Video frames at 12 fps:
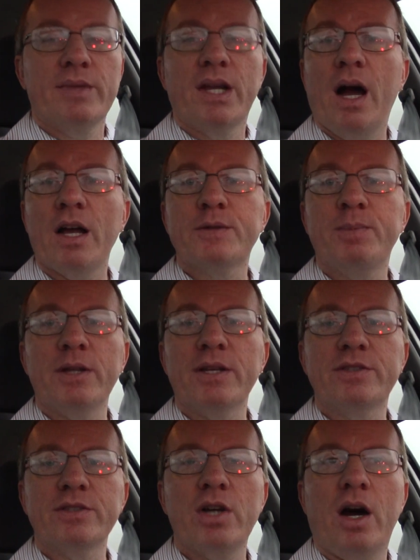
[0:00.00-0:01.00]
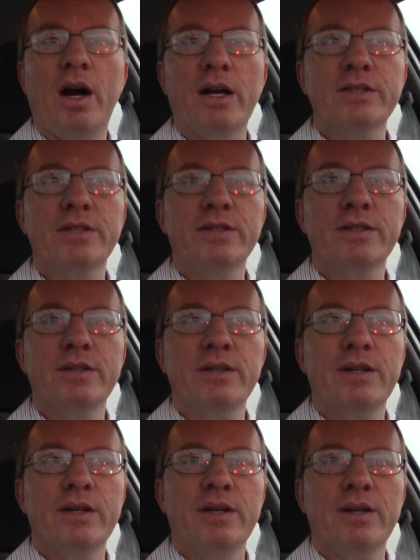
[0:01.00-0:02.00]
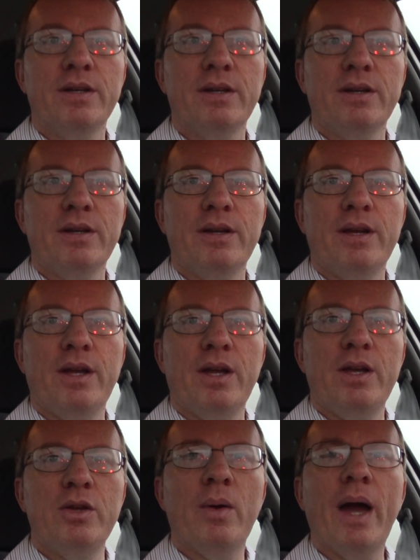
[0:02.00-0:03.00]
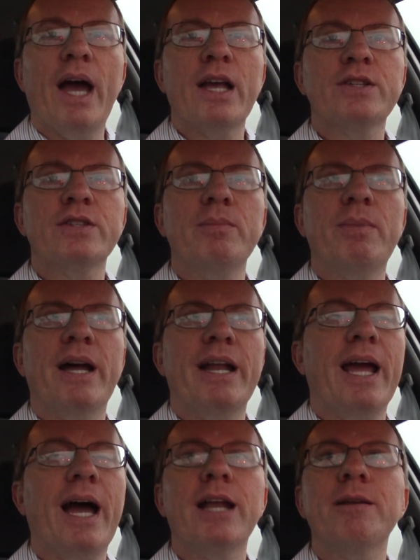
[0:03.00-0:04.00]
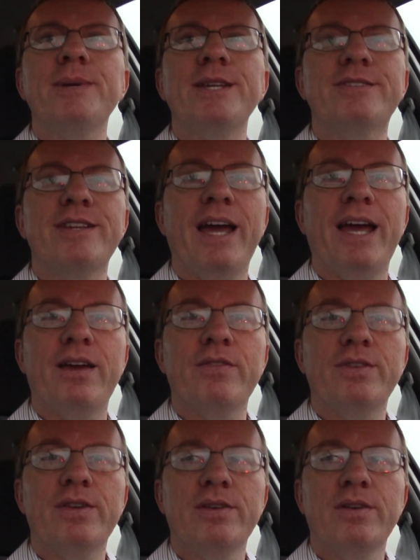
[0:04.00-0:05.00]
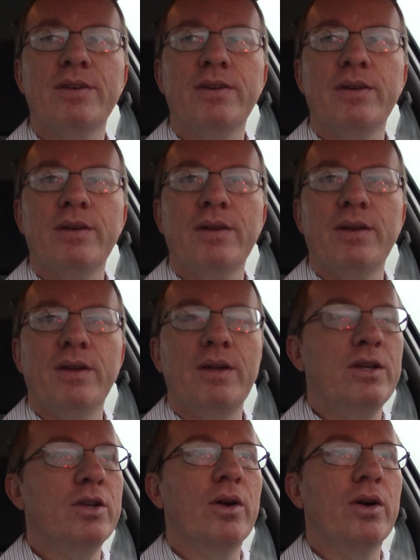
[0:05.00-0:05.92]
gospel isn't taught. You ask somebody how to be saved, you